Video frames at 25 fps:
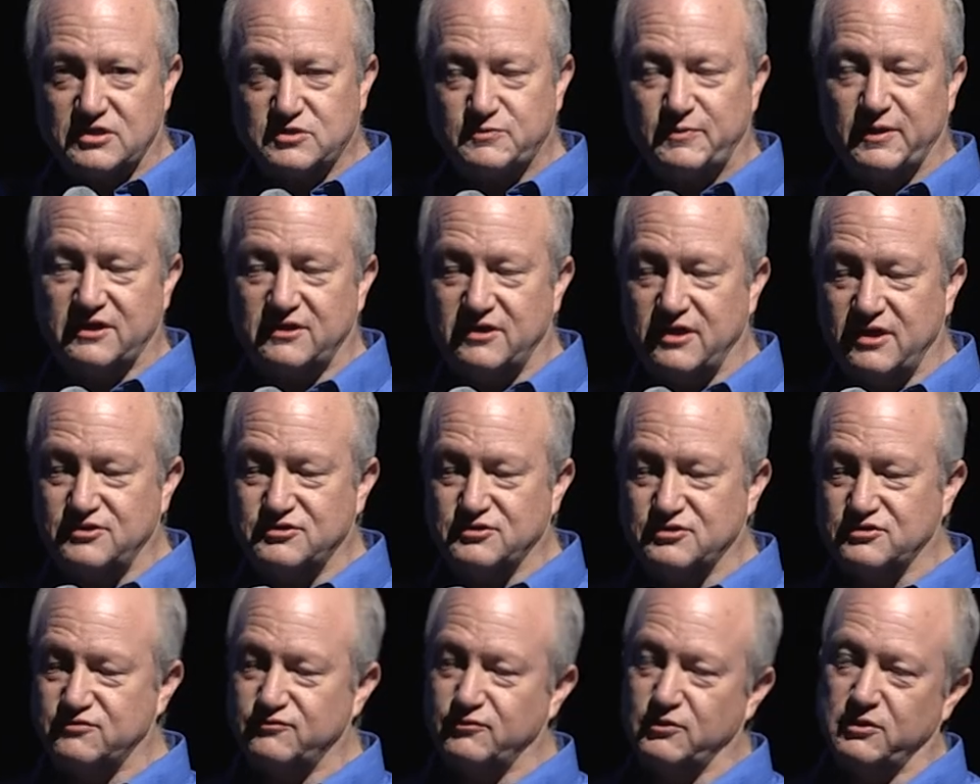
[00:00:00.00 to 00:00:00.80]

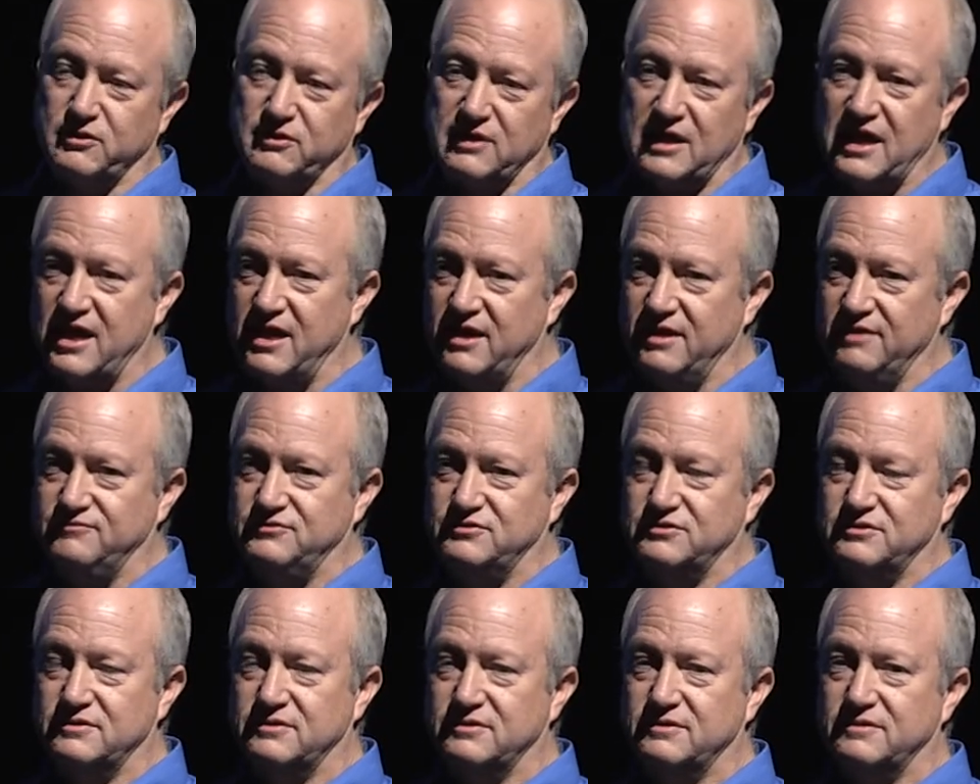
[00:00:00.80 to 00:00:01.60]
expectations for their
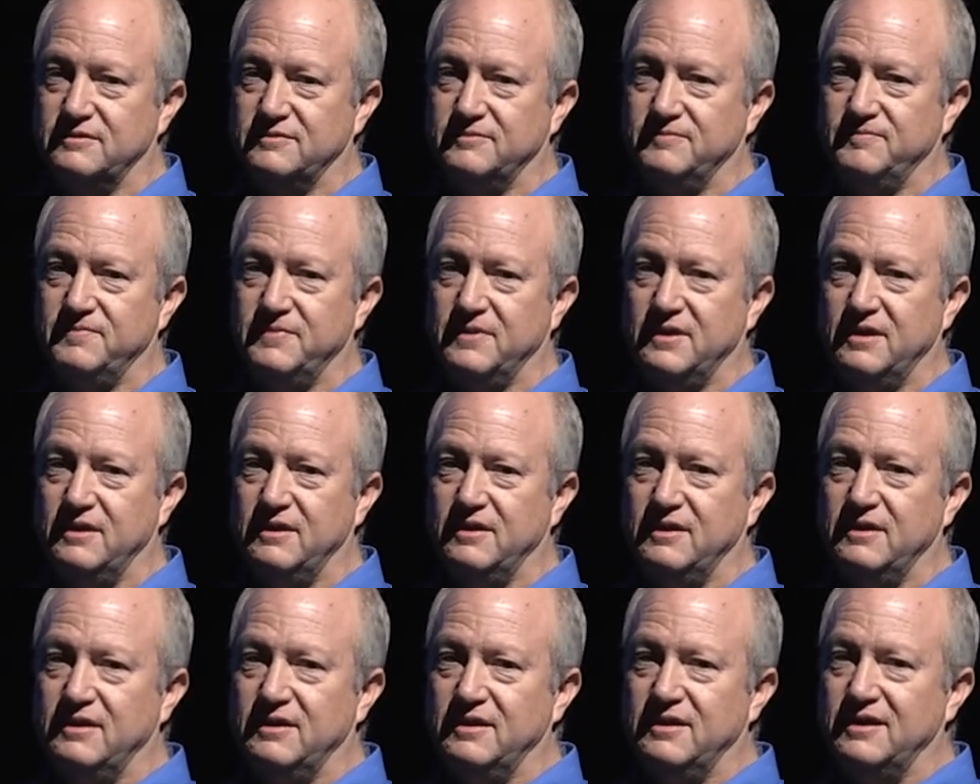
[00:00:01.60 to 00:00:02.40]
lives.
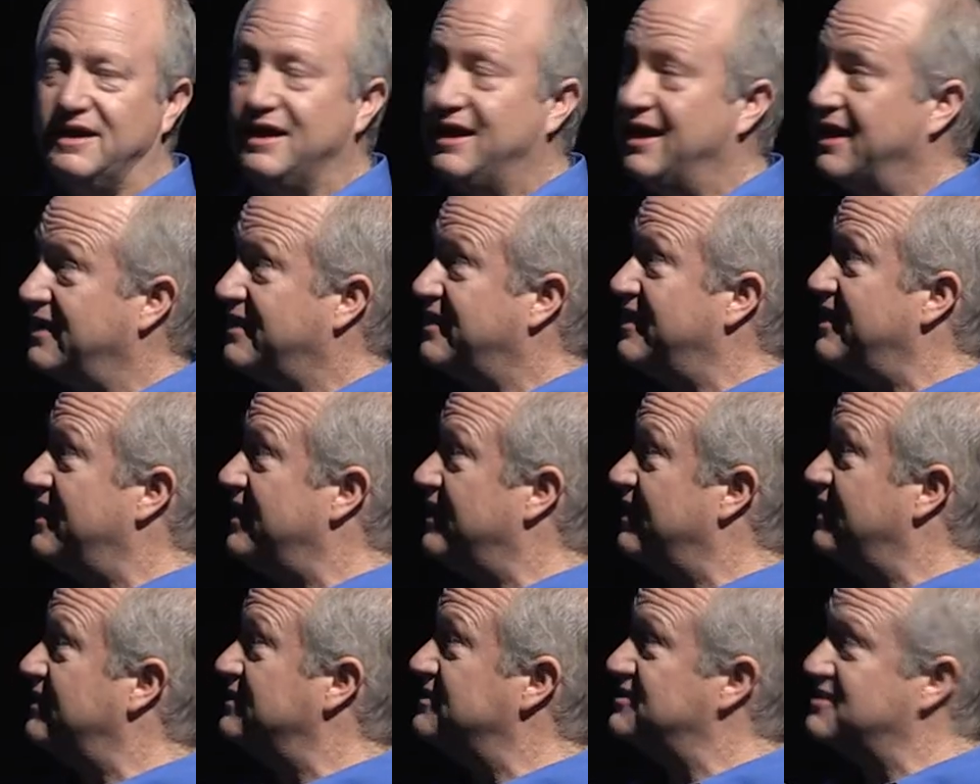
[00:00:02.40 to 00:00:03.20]
I
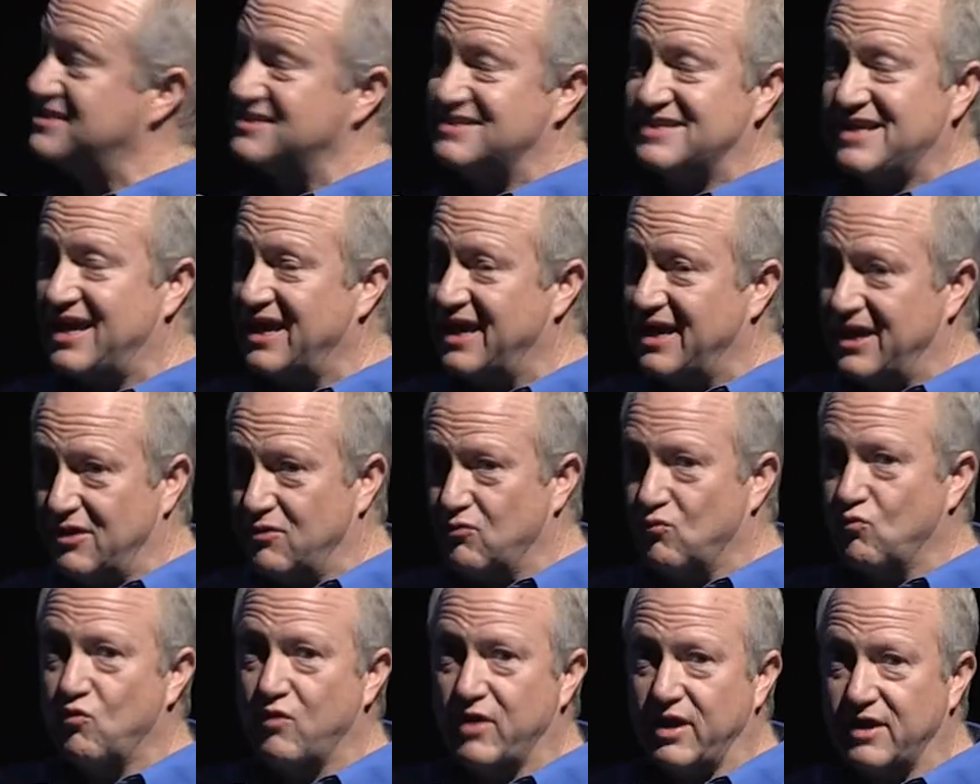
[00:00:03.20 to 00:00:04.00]
cannot say
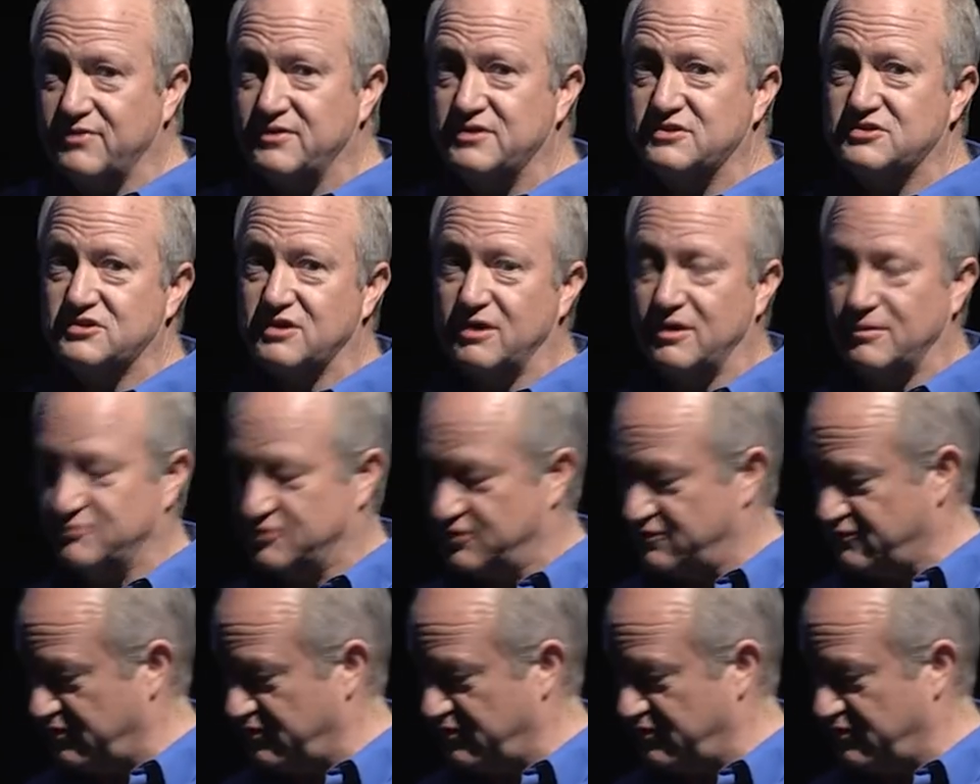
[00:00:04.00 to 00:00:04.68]
where this comes